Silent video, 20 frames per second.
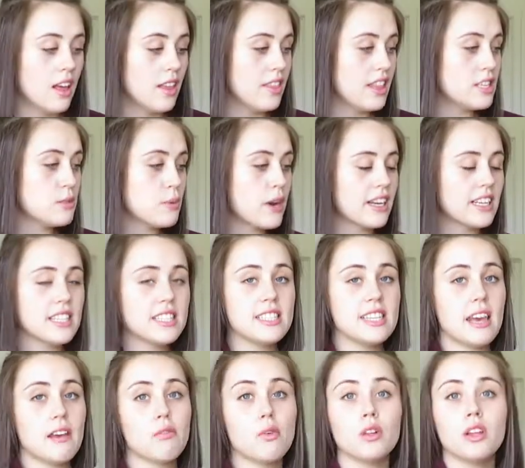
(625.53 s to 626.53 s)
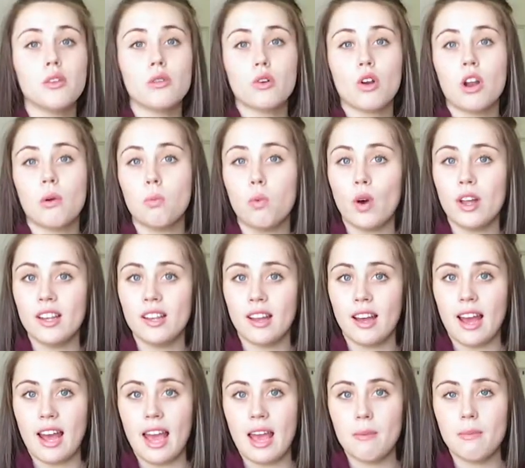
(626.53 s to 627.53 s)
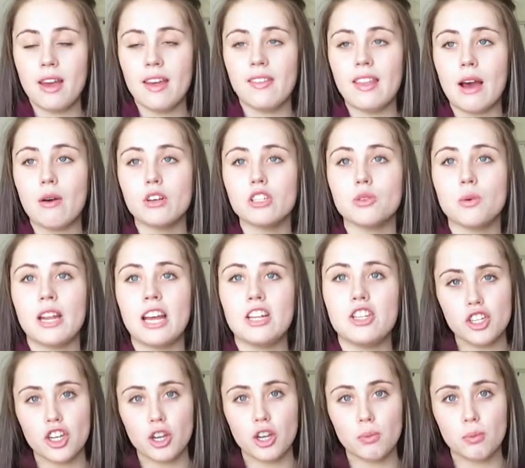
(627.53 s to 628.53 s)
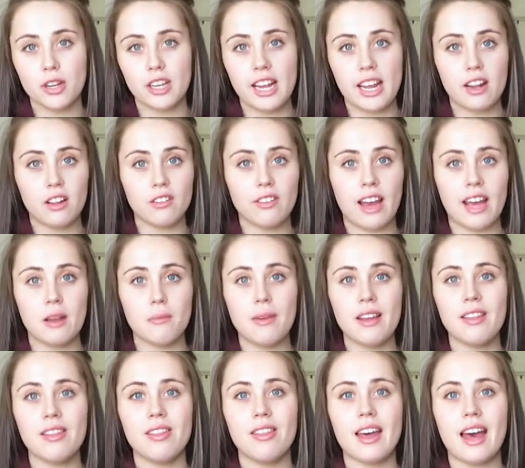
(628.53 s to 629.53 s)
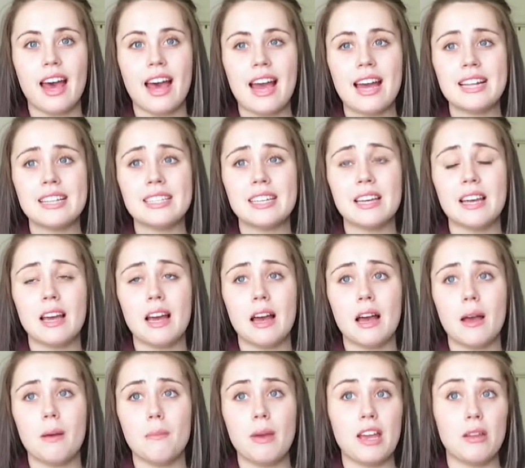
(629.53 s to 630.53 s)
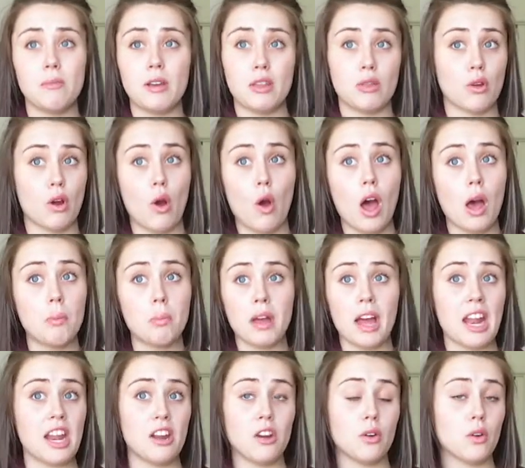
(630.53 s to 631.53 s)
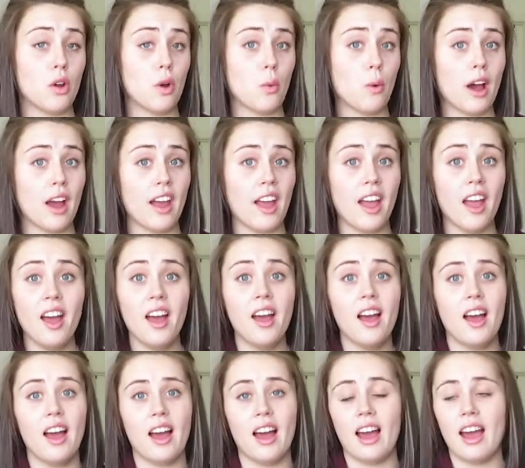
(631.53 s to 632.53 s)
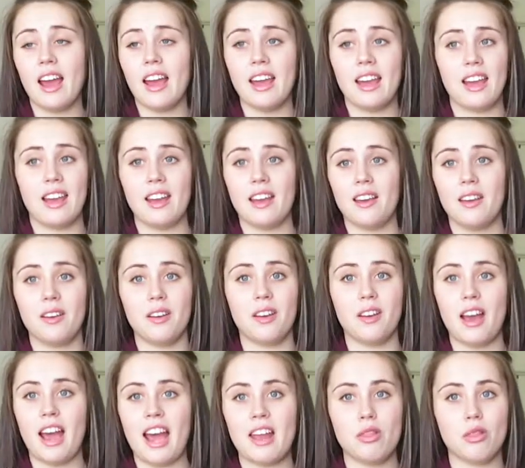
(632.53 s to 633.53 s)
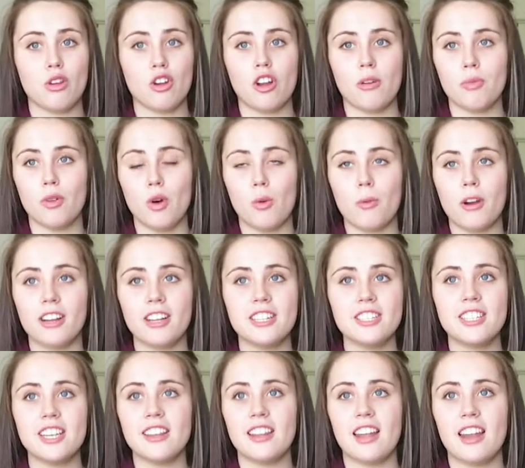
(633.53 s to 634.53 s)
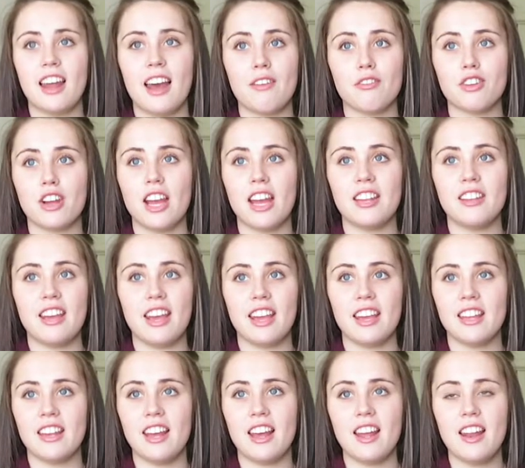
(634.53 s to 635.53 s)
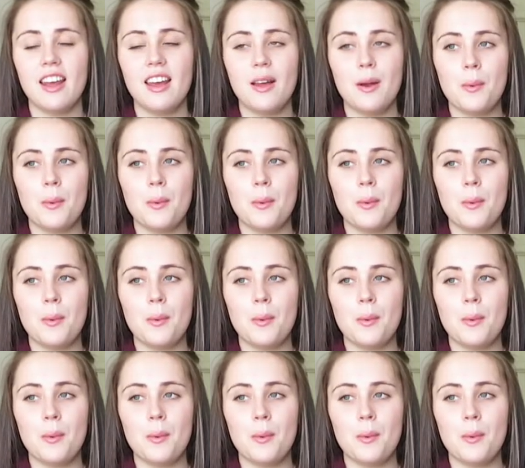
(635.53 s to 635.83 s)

This pregnancy I've only thrown up one time, and that was when I took a prenatal vitamin that made me throw up, and I don't know why. I hadn't thrown up the whole pregnancy. Then after I had taken it,